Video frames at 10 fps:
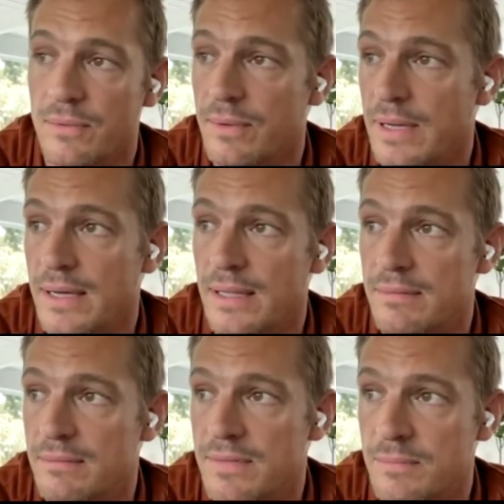I got
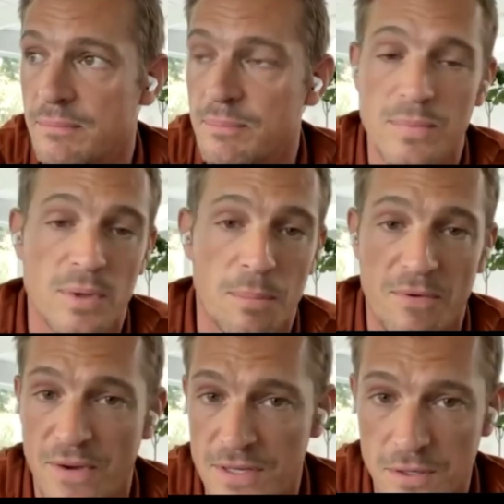some
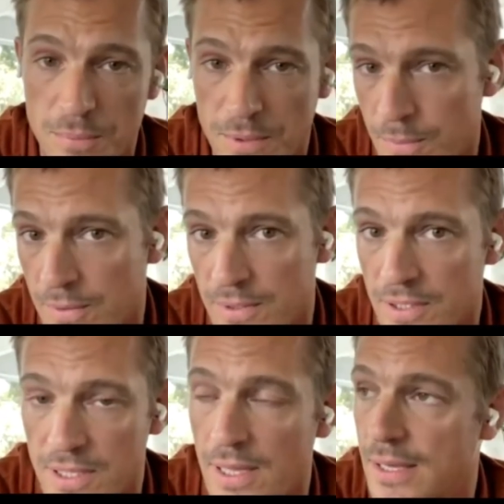professional people
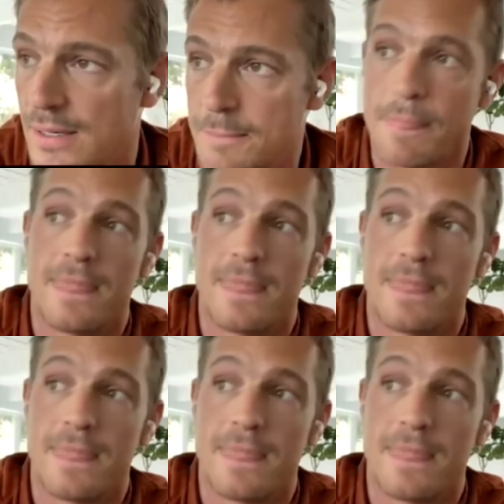looking at it.